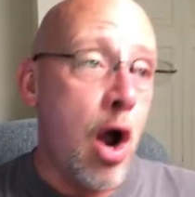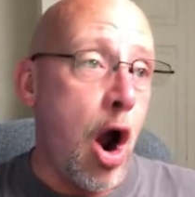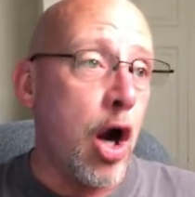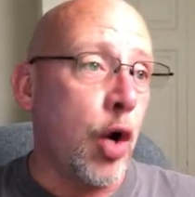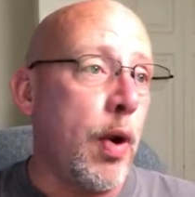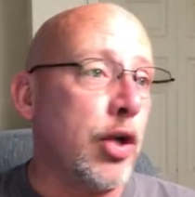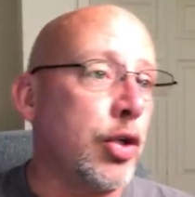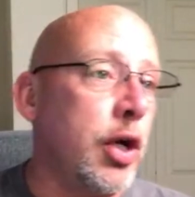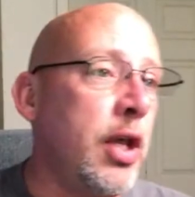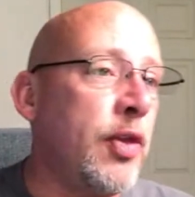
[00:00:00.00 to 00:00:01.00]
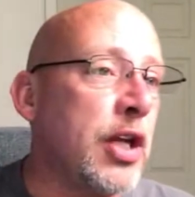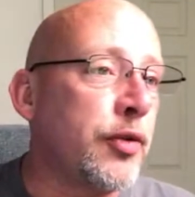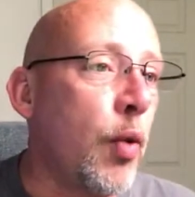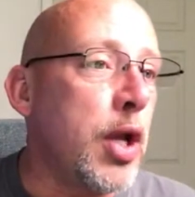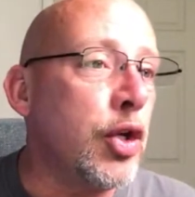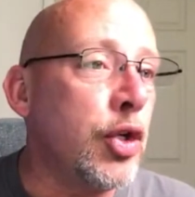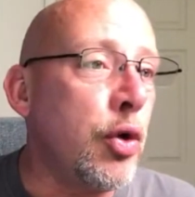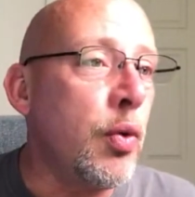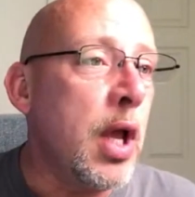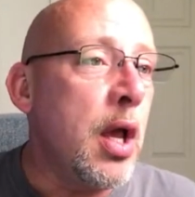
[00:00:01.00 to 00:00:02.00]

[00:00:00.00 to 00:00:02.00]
our quail journey. Thanks for what you do.